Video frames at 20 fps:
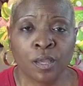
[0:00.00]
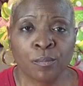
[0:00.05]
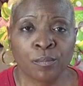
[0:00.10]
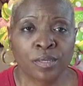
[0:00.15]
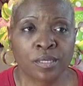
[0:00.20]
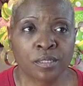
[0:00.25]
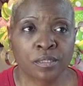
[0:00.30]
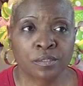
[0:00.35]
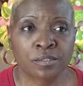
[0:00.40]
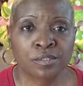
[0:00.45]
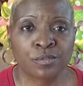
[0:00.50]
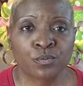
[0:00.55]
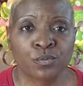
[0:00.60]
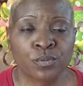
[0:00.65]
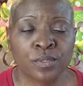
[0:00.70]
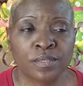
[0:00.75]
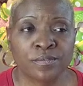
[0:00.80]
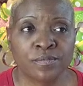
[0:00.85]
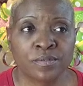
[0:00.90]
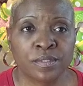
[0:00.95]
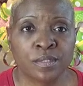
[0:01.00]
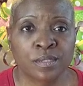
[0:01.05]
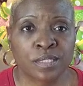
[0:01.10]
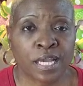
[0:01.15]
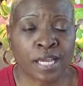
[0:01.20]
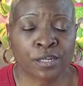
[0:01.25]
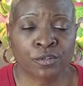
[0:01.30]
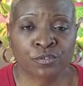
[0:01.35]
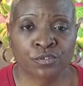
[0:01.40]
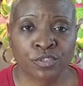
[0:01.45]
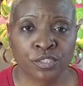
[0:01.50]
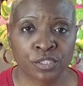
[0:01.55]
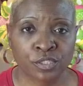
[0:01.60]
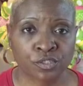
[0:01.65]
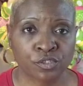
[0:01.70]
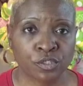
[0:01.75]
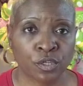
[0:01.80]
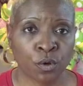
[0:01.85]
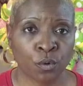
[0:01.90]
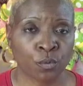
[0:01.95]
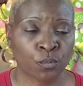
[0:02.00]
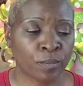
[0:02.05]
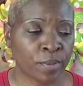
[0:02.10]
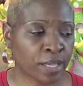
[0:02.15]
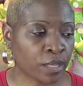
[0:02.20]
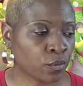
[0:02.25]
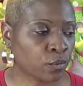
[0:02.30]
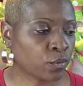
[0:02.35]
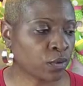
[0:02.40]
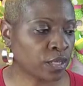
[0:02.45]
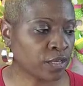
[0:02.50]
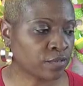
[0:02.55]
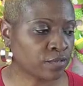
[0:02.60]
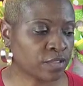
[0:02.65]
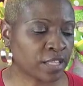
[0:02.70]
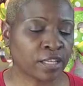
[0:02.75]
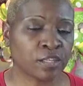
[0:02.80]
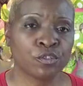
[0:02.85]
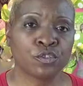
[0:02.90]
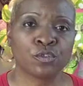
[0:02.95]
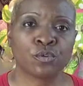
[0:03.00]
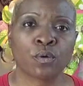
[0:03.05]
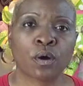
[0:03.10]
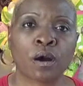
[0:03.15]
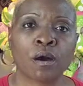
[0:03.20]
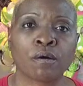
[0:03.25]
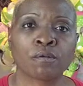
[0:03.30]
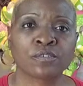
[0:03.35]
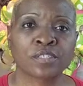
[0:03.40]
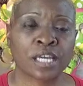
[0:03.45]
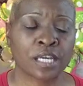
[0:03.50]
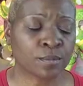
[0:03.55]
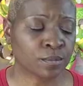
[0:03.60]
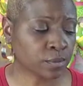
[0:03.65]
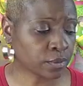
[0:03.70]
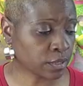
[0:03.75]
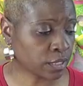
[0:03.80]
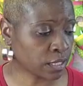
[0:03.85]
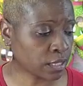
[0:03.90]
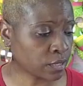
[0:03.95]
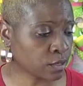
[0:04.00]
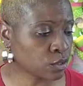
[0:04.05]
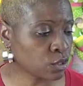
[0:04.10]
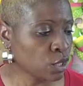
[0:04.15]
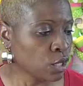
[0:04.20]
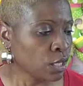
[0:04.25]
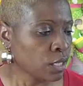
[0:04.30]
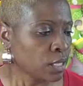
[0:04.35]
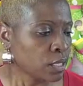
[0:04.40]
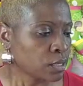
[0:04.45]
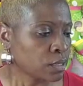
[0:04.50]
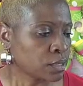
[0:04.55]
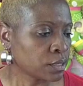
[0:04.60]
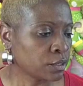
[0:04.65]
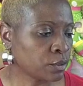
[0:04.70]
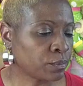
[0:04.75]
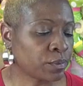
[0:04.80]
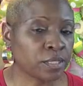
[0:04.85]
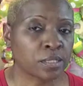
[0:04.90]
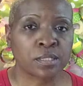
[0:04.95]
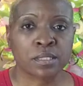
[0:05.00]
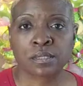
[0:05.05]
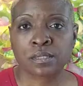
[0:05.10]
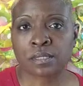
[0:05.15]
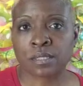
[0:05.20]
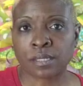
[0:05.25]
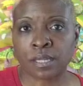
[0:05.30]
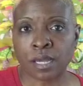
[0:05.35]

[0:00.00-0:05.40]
Because the wreath designers just don't make wreaths. They do all types of things. Centerpieces. And